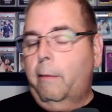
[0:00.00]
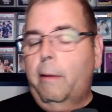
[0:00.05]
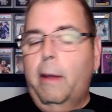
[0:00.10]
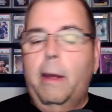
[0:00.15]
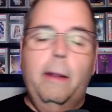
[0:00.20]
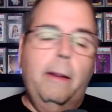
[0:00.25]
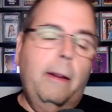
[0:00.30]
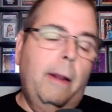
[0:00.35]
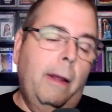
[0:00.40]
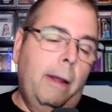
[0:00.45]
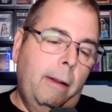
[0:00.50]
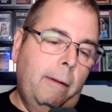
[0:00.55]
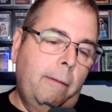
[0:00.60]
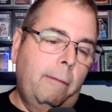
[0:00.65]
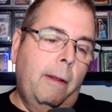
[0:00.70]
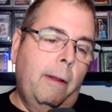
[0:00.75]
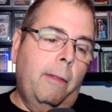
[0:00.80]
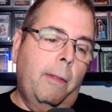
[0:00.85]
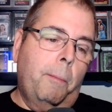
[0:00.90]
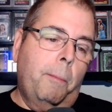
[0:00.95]

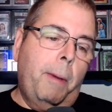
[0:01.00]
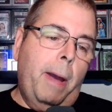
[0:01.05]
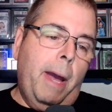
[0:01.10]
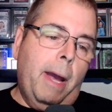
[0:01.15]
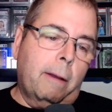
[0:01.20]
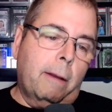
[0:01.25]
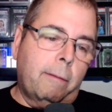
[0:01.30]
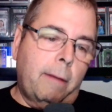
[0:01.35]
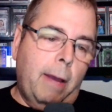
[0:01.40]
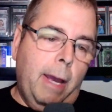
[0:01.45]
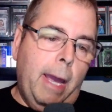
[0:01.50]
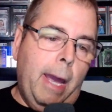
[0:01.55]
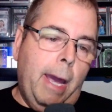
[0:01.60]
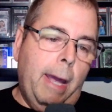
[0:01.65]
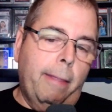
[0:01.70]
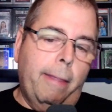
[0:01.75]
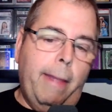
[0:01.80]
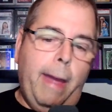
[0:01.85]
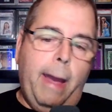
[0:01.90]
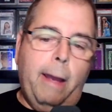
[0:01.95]
In the packs I
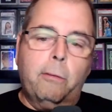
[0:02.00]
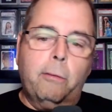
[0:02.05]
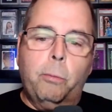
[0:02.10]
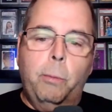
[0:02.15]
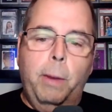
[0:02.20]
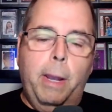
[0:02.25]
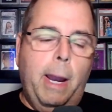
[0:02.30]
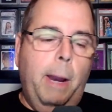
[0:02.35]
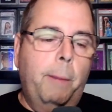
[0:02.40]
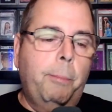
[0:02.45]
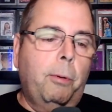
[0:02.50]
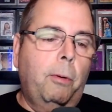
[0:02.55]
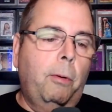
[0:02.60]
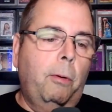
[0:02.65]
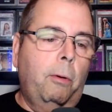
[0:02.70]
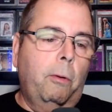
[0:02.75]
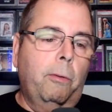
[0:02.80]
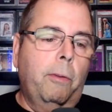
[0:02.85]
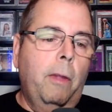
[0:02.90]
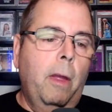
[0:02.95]
had last week, I
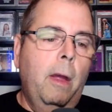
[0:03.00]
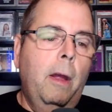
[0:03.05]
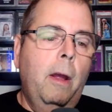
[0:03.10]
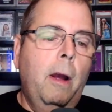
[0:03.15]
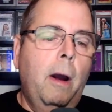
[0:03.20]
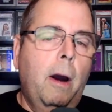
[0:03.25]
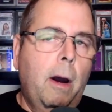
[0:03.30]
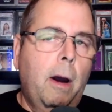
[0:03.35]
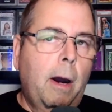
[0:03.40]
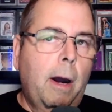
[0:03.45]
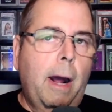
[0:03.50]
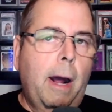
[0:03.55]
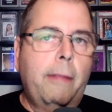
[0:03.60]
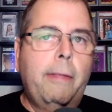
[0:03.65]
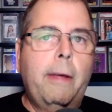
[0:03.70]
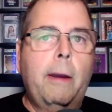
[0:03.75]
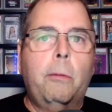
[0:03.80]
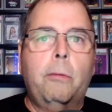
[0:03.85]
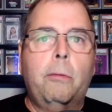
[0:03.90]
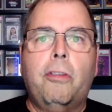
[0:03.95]
pulled, I
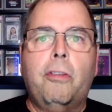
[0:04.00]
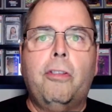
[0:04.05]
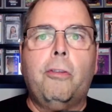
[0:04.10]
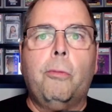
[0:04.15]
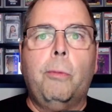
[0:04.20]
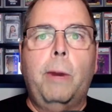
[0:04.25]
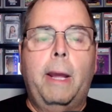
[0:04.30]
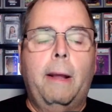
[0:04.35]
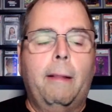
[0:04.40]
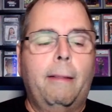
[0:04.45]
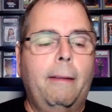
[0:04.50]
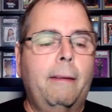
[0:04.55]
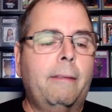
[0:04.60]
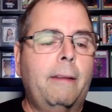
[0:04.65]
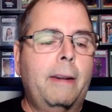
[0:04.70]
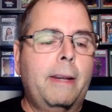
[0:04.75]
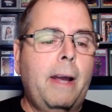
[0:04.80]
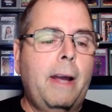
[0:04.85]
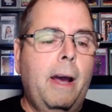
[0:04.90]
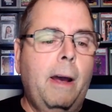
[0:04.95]
think three
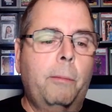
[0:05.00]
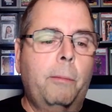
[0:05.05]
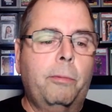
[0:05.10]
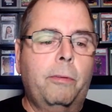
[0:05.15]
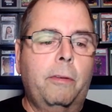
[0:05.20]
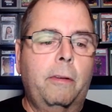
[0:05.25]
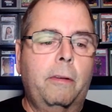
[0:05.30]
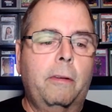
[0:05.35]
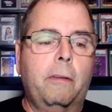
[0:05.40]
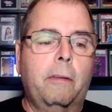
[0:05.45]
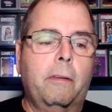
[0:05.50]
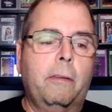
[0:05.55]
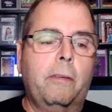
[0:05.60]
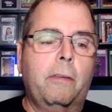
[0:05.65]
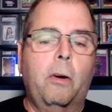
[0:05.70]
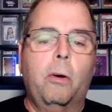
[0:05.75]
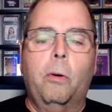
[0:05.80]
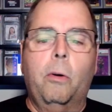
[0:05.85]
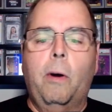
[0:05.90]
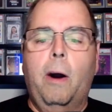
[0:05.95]
Alyssa Thompsons.
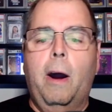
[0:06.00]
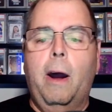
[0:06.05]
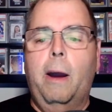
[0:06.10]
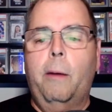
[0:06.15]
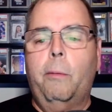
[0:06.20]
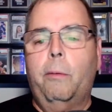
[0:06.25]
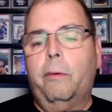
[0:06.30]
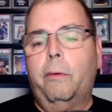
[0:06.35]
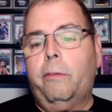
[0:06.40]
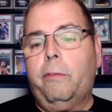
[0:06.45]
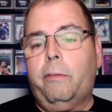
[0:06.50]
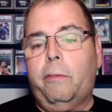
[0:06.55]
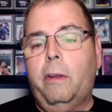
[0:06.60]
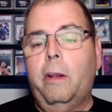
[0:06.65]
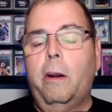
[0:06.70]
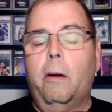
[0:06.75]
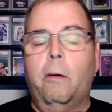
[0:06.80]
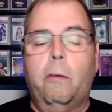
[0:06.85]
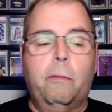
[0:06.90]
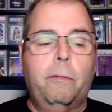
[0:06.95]
So I was,
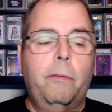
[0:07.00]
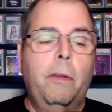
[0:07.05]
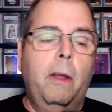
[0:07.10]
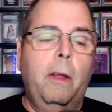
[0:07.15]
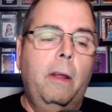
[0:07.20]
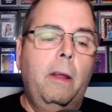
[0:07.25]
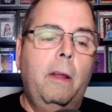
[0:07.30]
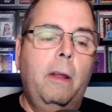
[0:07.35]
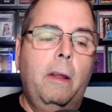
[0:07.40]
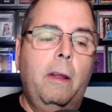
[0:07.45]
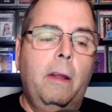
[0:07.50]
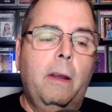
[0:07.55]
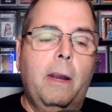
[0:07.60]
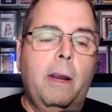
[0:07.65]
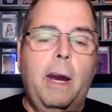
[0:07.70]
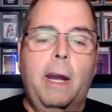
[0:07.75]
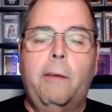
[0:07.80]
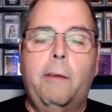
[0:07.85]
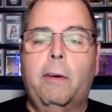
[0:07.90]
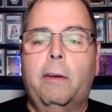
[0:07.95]
you know,
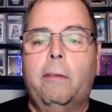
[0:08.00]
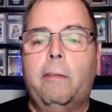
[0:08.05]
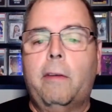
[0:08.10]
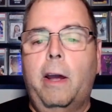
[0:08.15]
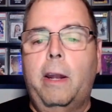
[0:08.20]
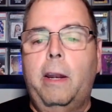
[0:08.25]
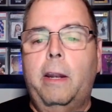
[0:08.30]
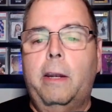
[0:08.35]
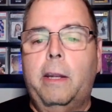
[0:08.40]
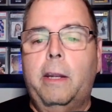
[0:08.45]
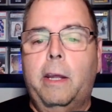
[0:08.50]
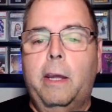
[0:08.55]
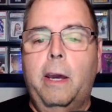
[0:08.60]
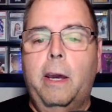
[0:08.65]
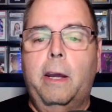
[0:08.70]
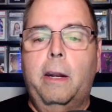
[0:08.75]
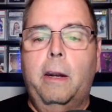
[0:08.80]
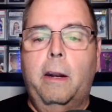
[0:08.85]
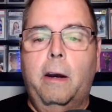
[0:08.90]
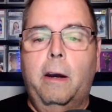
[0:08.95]
kind of excited to
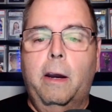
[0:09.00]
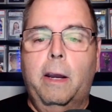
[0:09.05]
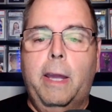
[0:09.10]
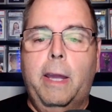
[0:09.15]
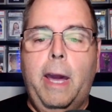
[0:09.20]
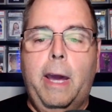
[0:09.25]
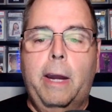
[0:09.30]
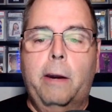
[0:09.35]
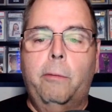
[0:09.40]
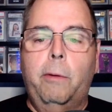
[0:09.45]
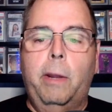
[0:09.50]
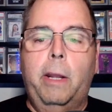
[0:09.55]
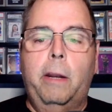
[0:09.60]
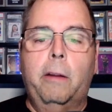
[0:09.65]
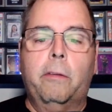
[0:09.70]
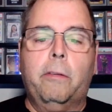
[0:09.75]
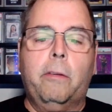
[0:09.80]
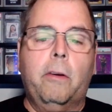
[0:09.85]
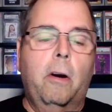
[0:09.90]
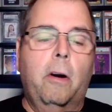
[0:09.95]
get
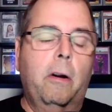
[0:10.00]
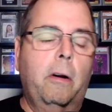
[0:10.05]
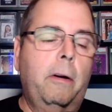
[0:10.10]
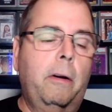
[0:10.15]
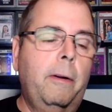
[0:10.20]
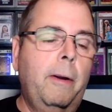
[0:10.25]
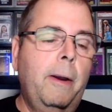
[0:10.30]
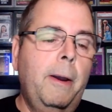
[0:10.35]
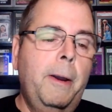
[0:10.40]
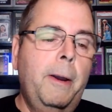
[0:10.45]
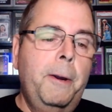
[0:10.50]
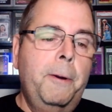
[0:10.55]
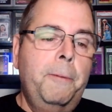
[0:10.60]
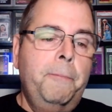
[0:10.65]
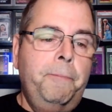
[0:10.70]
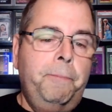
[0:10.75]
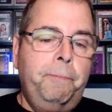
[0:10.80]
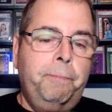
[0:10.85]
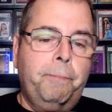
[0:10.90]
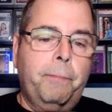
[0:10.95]
Katerina's card.
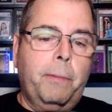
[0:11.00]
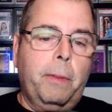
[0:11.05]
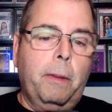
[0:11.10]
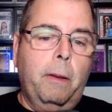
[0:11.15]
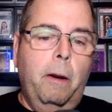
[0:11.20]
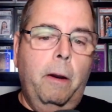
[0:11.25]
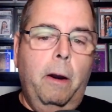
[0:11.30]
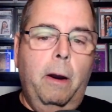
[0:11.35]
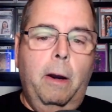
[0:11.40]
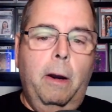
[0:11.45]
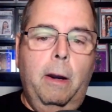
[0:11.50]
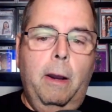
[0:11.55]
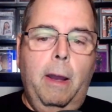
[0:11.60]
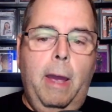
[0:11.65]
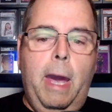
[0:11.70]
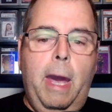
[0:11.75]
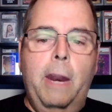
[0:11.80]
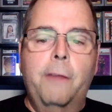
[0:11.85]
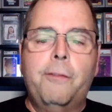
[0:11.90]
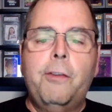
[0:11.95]

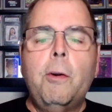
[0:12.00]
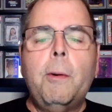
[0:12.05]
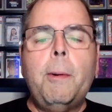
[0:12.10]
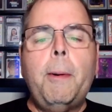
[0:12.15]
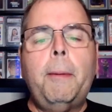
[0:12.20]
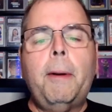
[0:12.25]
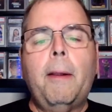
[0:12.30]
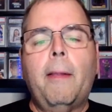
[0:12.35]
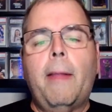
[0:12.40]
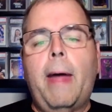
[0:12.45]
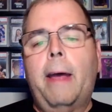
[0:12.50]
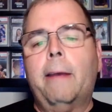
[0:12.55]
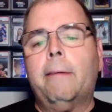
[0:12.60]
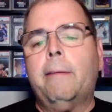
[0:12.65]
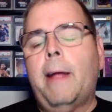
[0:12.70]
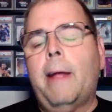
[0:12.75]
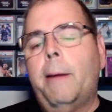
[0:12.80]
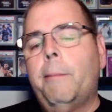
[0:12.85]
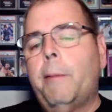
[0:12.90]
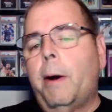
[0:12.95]
And if you remember the
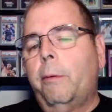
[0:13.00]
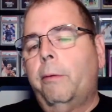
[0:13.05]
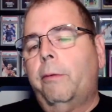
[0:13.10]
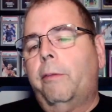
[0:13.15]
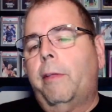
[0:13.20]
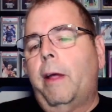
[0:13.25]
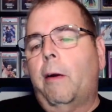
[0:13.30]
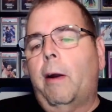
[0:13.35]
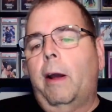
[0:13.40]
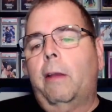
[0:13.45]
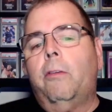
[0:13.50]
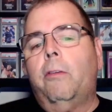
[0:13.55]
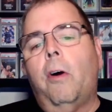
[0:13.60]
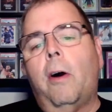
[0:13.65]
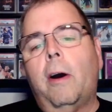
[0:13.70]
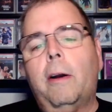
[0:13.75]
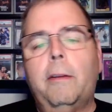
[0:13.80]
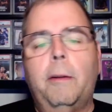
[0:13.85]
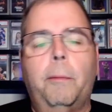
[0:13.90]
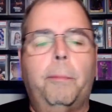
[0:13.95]
last time I was there, I
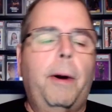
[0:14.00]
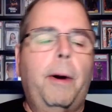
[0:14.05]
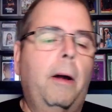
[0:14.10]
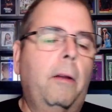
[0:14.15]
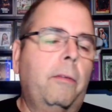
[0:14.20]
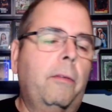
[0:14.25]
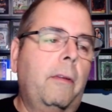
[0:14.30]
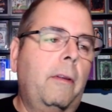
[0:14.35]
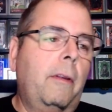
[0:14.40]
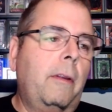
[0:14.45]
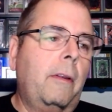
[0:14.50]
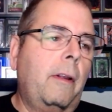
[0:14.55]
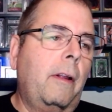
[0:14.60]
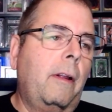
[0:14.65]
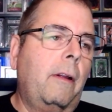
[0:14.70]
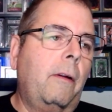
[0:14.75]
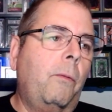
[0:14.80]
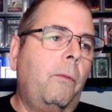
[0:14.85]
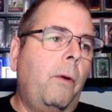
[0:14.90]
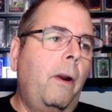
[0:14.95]
talked about
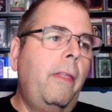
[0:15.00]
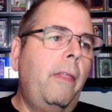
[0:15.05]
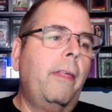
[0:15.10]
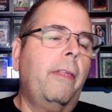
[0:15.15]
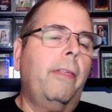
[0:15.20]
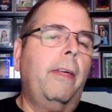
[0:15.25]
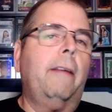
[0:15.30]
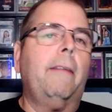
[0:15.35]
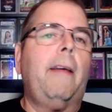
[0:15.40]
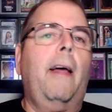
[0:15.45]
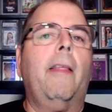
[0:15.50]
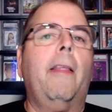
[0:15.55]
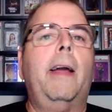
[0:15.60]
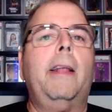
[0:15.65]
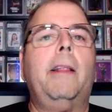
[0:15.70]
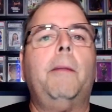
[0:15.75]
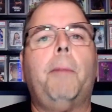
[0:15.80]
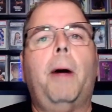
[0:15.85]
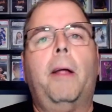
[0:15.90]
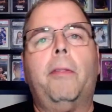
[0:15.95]
one of the things I
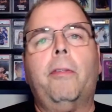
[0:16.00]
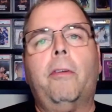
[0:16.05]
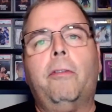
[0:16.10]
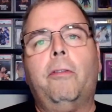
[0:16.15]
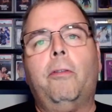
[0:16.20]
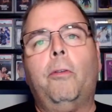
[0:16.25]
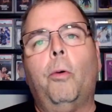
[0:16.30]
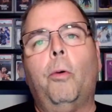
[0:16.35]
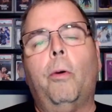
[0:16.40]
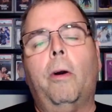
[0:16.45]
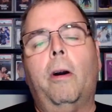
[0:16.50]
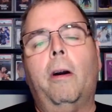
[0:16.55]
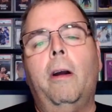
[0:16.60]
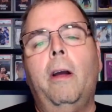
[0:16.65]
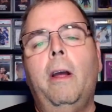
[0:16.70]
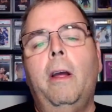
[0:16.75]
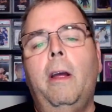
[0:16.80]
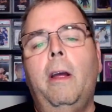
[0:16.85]
liked about the store.